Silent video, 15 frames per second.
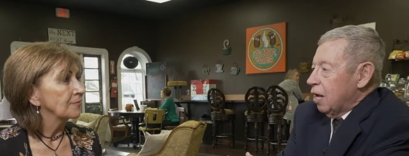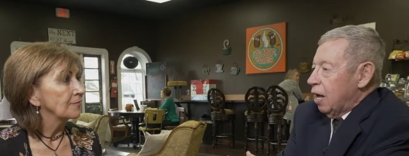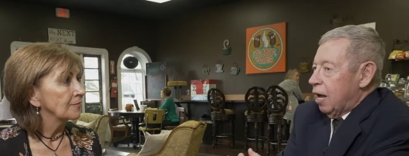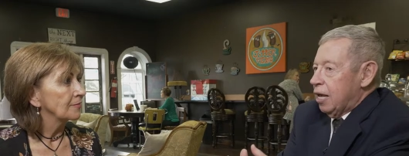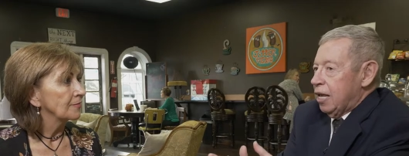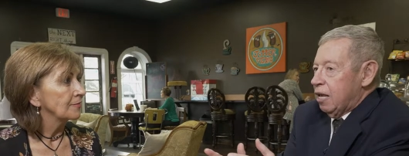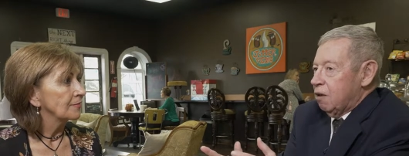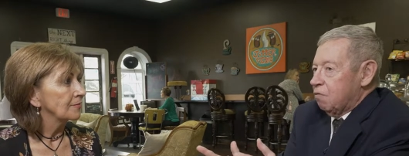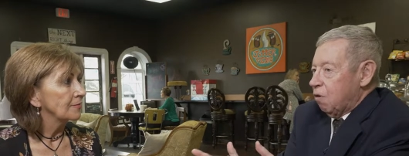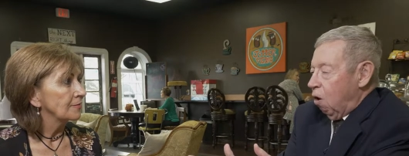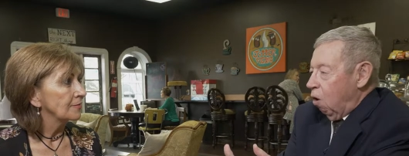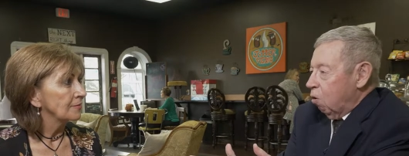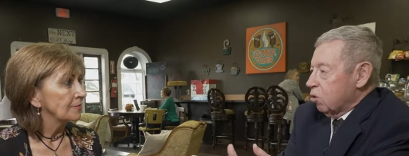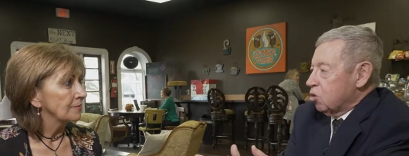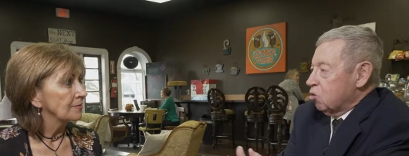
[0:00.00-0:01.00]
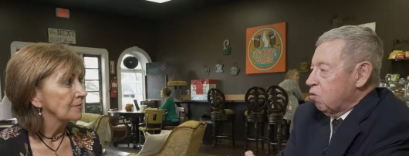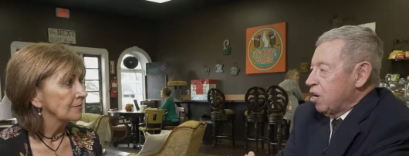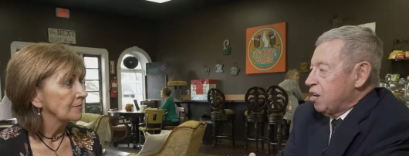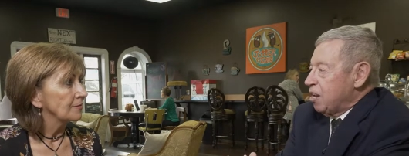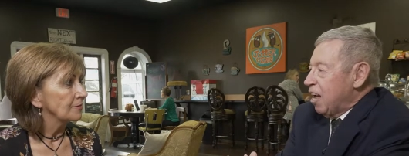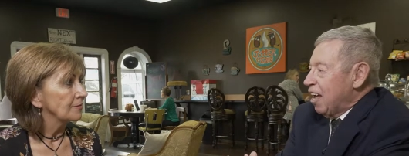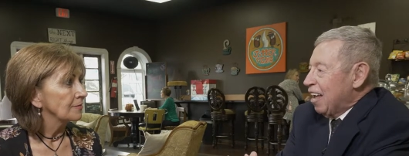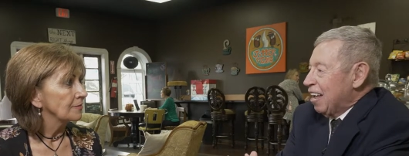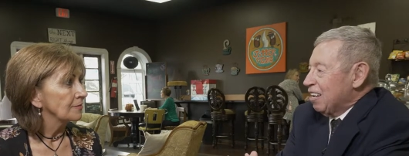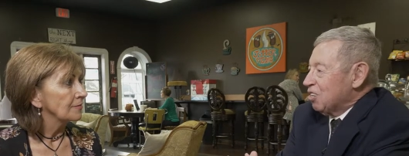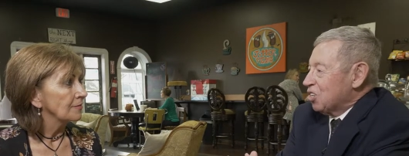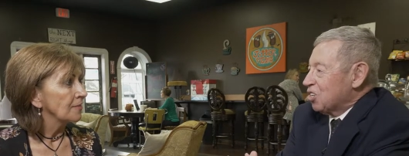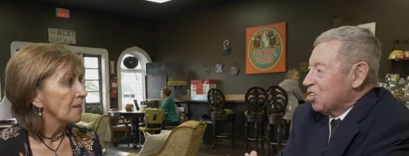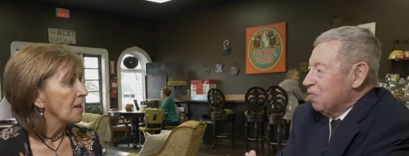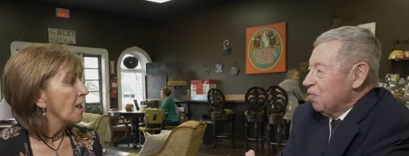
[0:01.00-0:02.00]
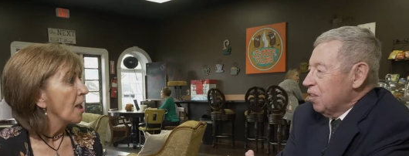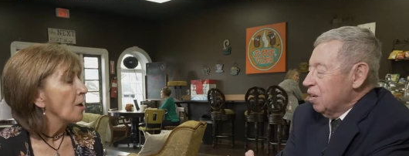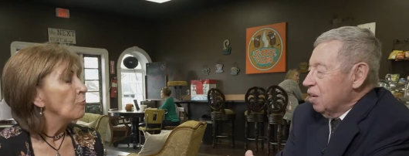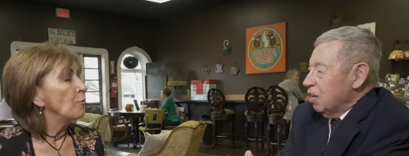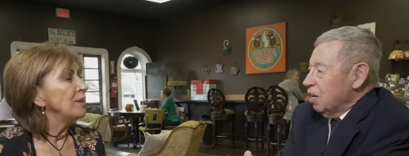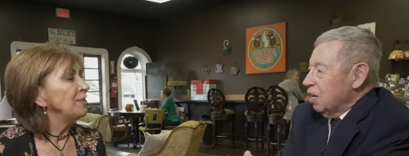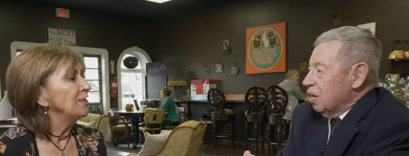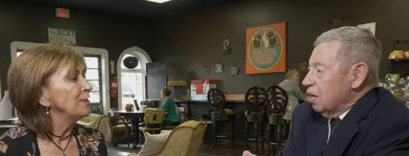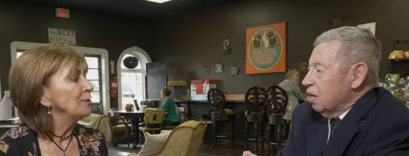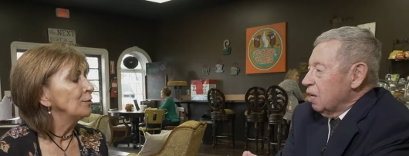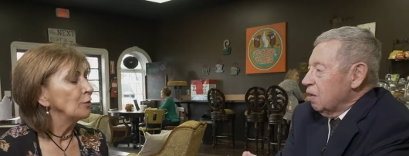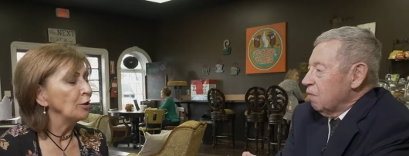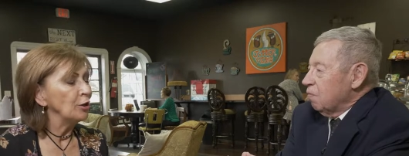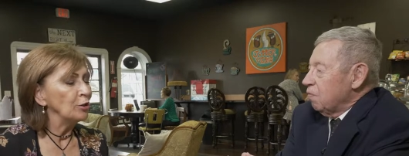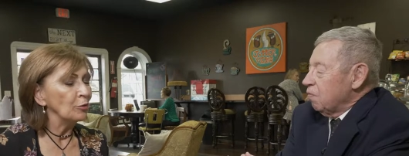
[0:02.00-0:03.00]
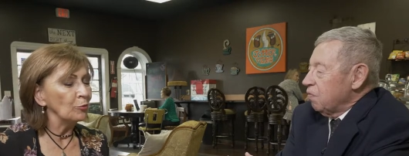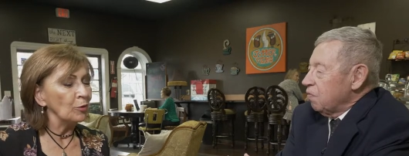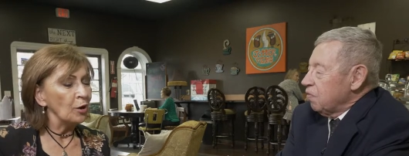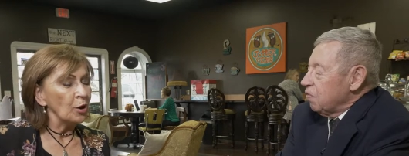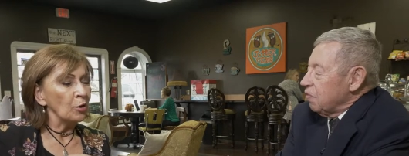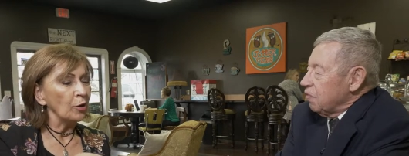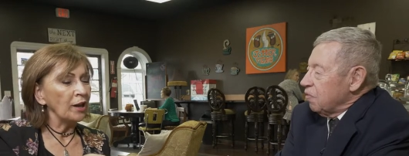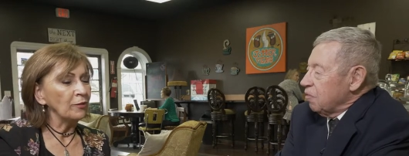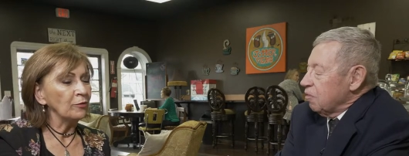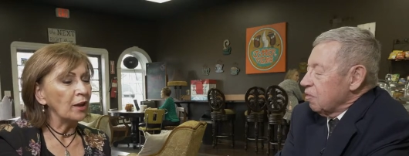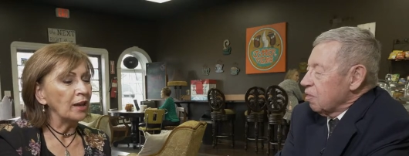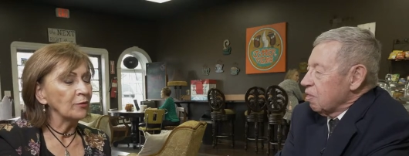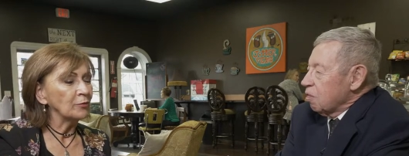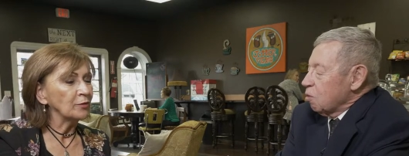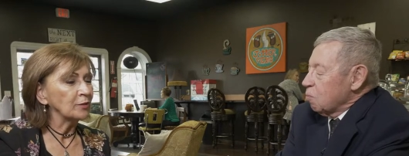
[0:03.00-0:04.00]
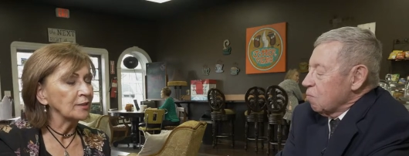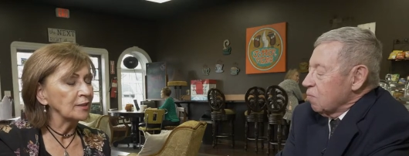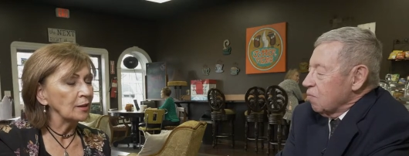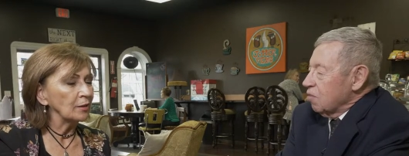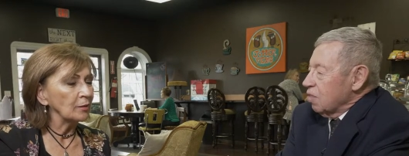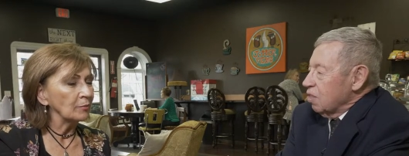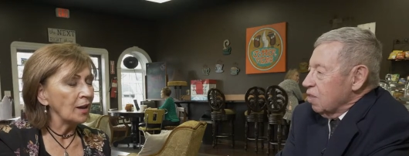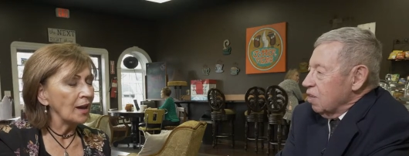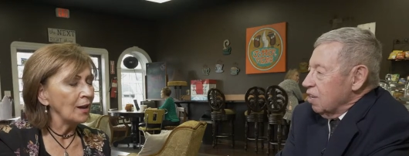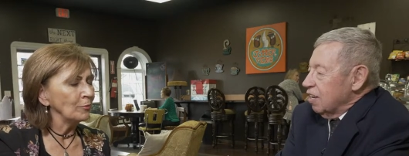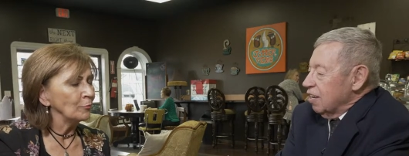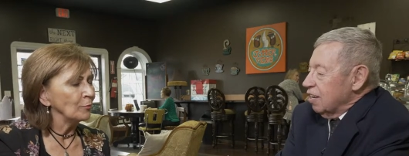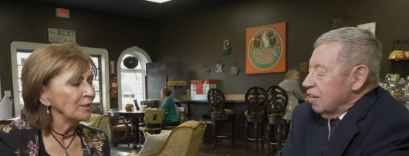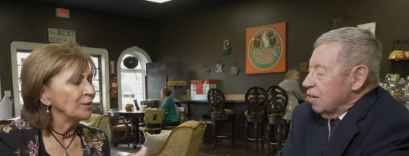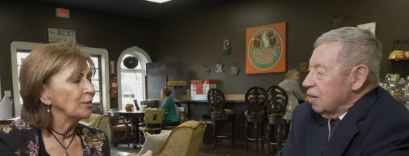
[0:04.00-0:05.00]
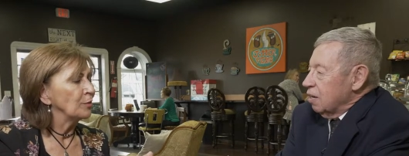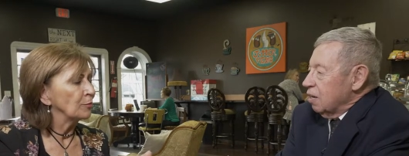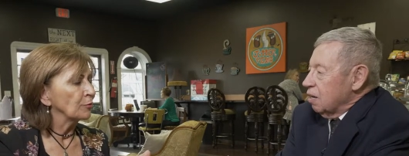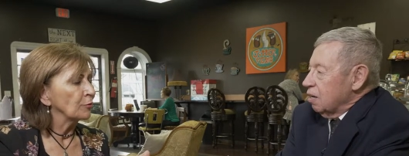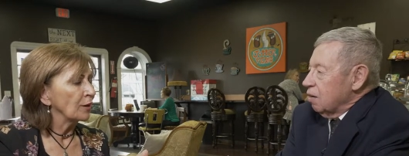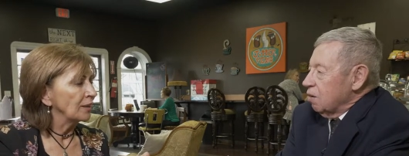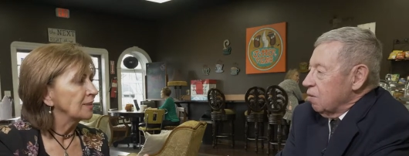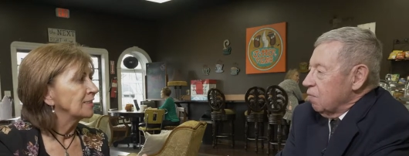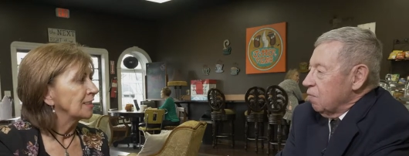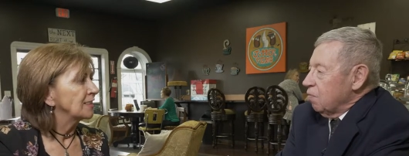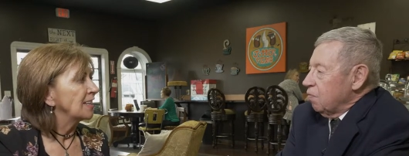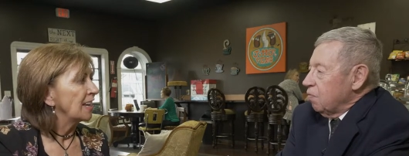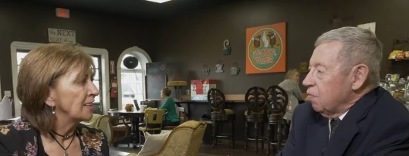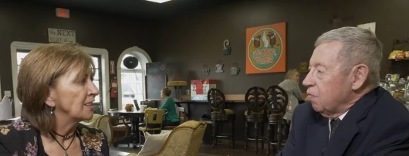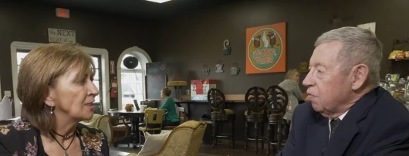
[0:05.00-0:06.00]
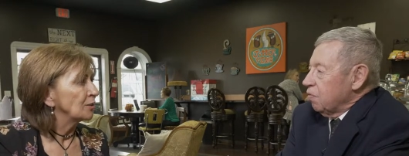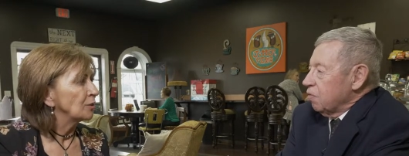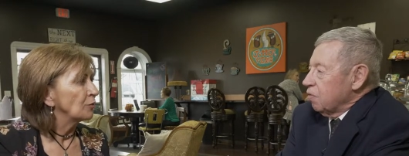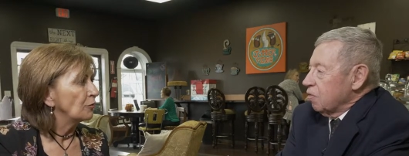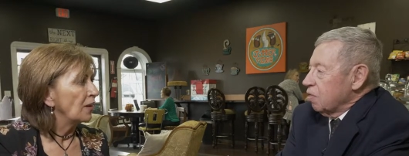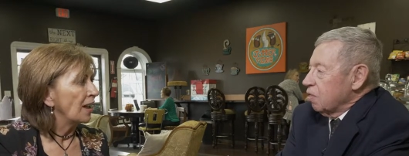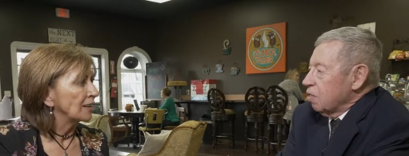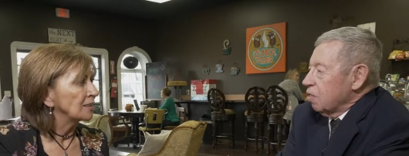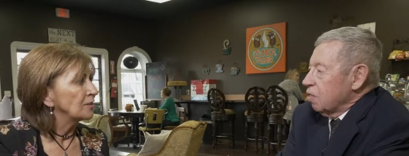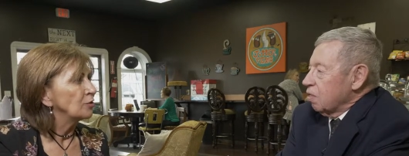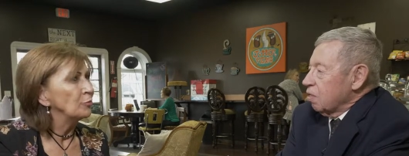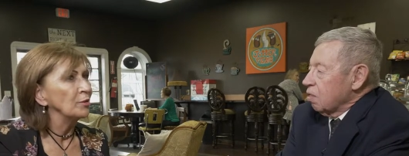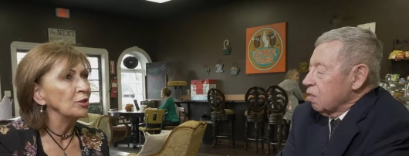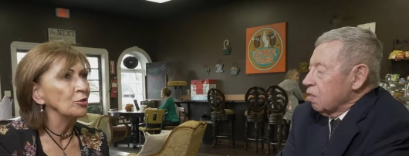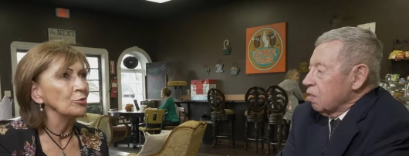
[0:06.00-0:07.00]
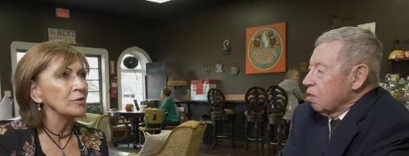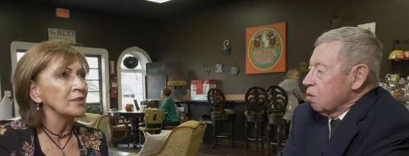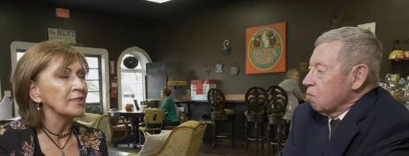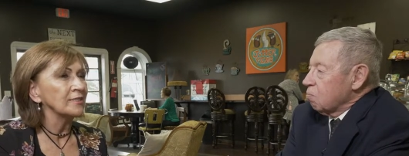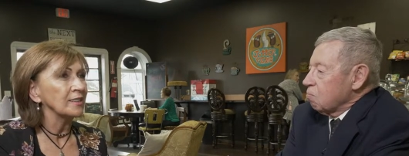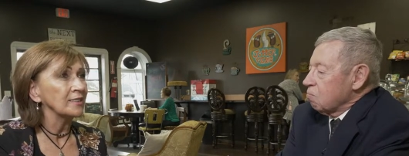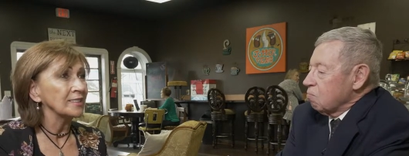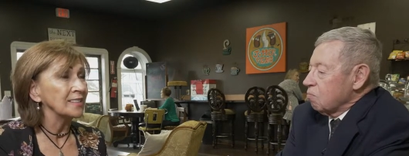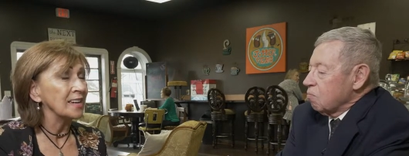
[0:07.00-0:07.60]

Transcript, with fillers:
Speaker 1: uh, here for all three days.
Speaker 2: What does, you know, if, if how, what's the greatest attendance you've had? Because you've been doing this since